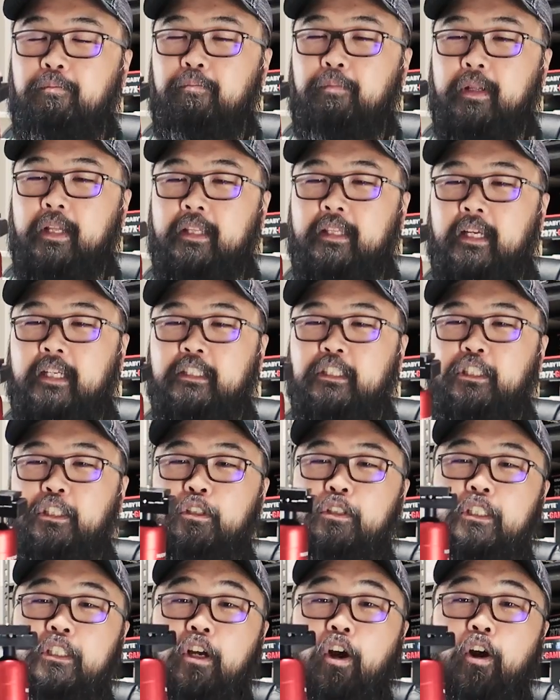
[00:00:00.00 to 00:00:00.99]
But it does
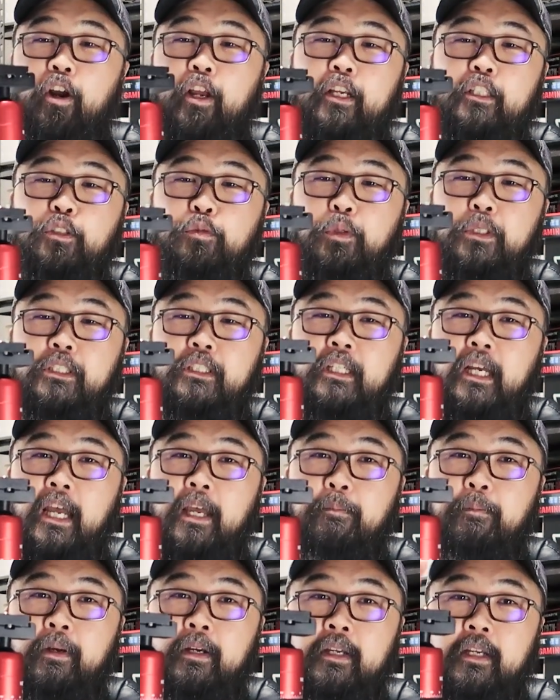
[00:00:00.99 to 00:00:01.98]
use an Arca Swiss
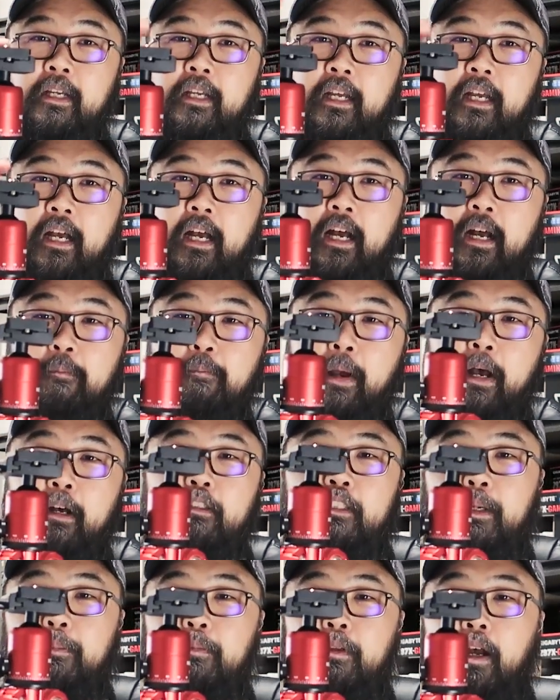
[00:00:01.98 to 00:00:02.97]
type
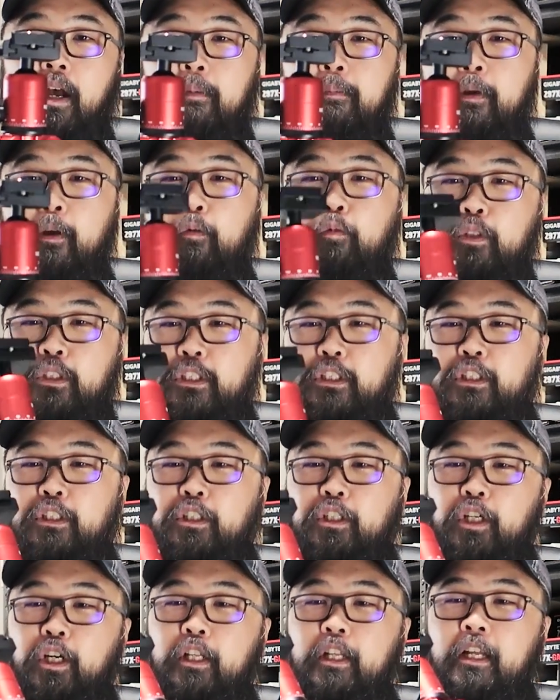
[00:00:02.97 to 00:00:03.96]
mount up top here, which is
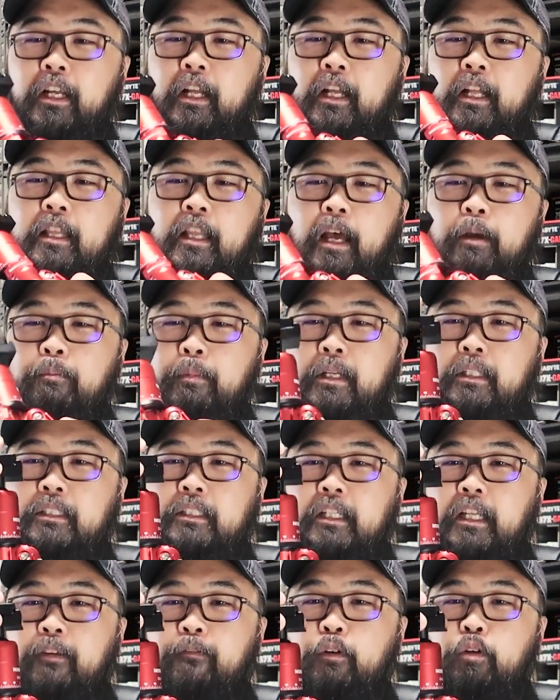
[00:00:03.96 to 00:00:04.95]
good. That means
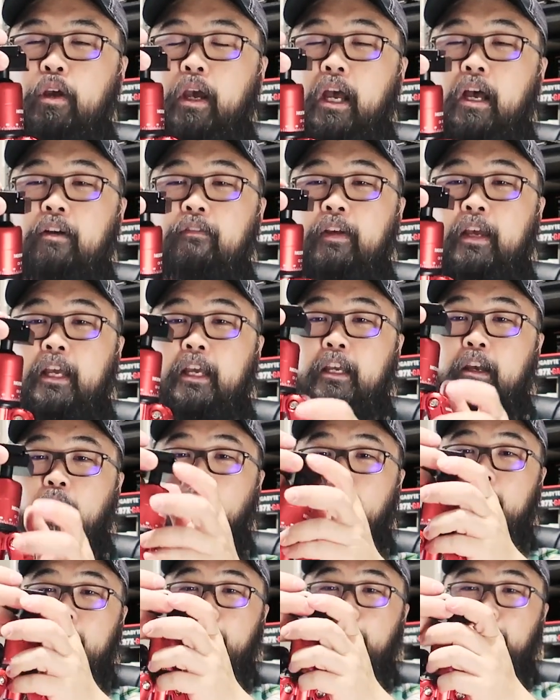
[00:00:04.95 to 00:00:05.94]
that if you have a
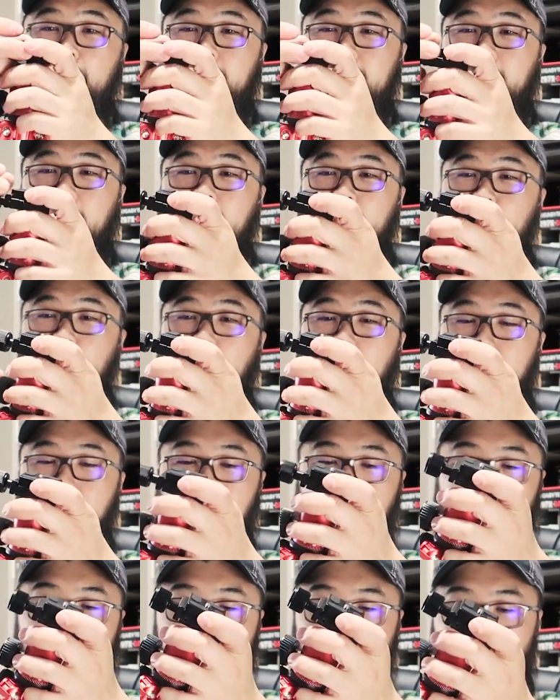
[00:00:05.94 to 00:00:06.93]
Arca Swiss style
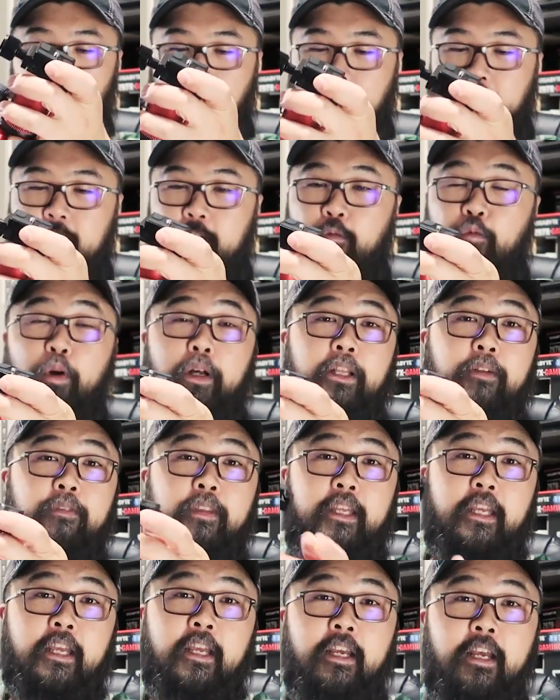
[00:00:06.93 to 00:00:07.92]
tripod or any one of
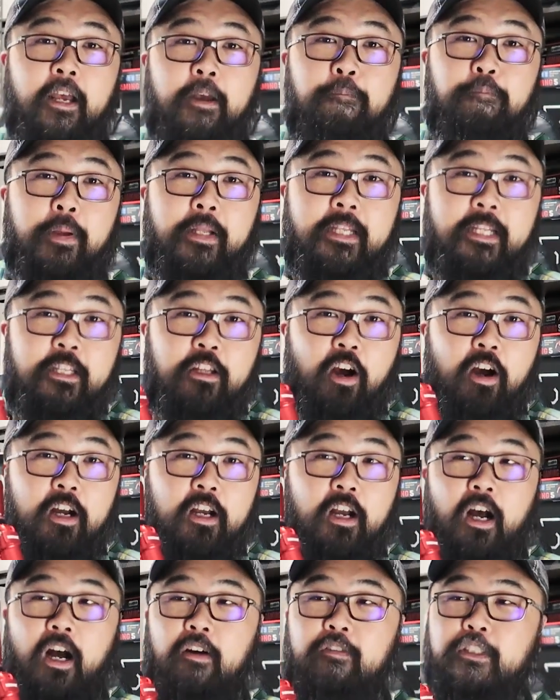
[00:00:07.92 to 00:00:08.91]
the many
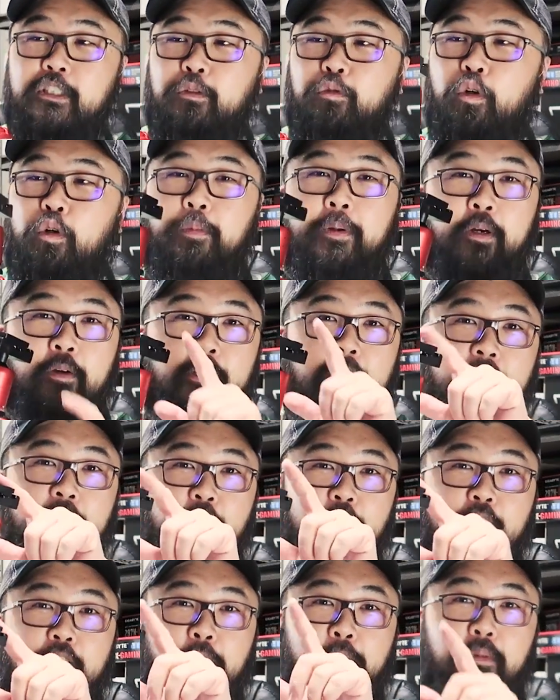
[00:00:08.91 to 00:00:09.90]
knockoffs, you will be able to
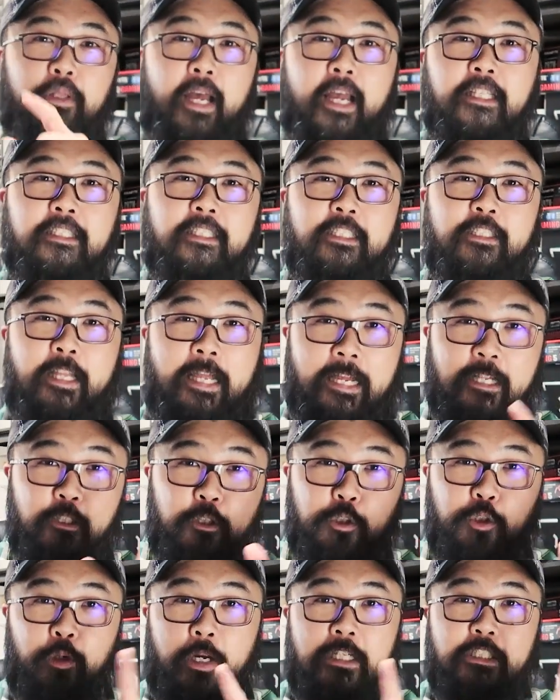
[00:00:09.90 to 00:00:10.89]
use the plates and
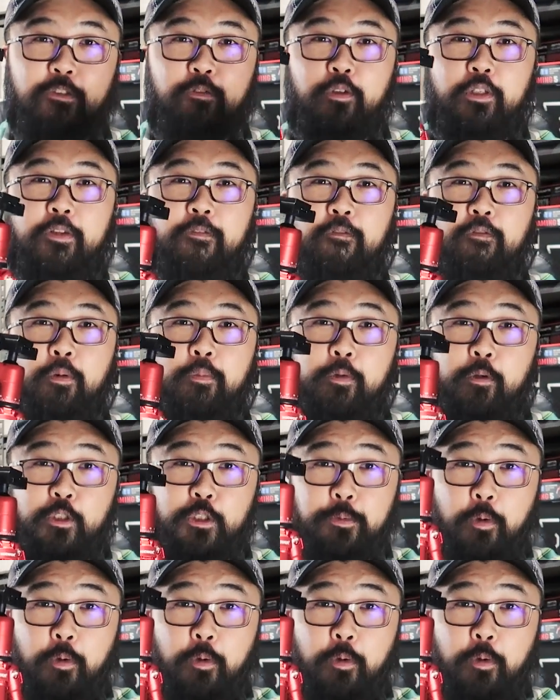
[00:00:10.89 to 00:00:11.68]
intertransfer them from your